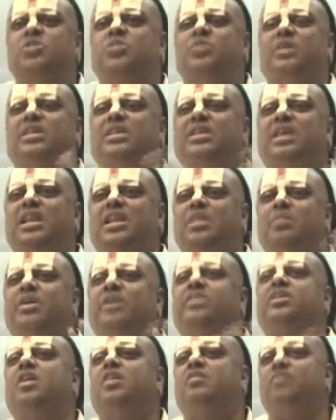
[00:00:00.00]
Science, within
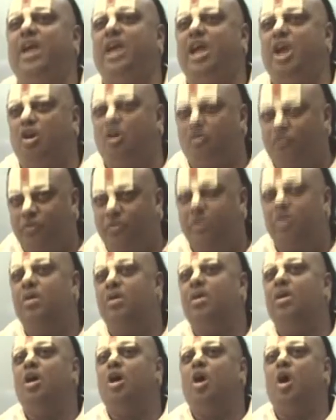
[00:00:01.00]
a limited way
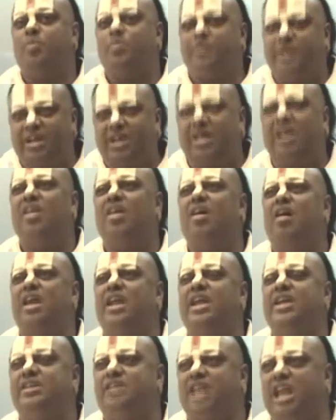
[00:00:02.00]
of
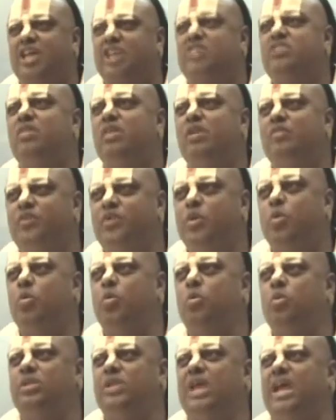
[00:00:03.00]
optical or intellectual
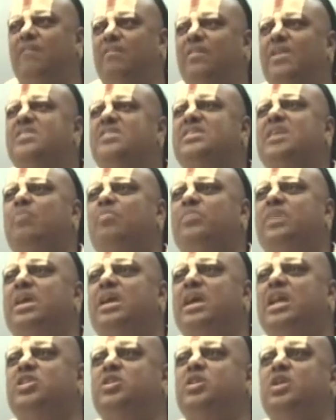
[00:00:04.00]
view, they win
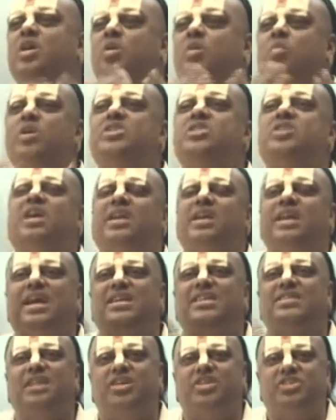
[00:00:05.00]
something else
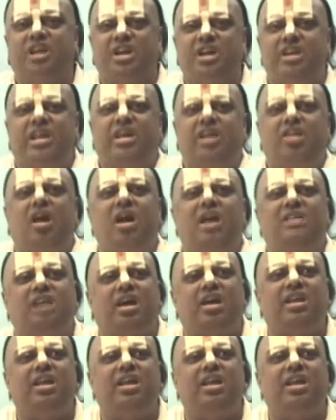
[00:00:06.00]
which creates a genetic